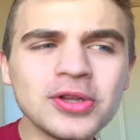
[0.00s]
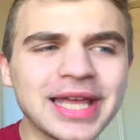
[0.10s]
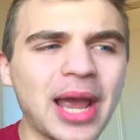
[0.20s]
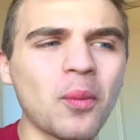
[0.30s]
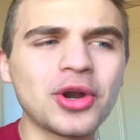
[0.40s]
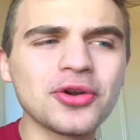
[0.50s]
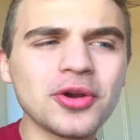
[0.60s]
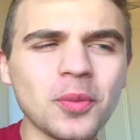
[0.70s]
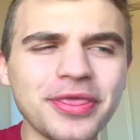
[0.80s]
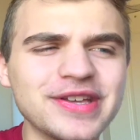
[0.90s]
Like, I wonder
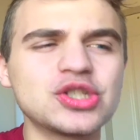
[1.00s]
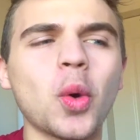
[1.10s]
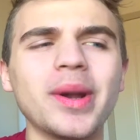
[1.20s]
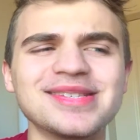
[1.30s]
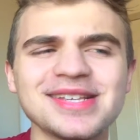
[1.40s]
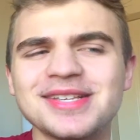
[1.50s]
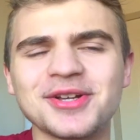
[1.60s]
what the choices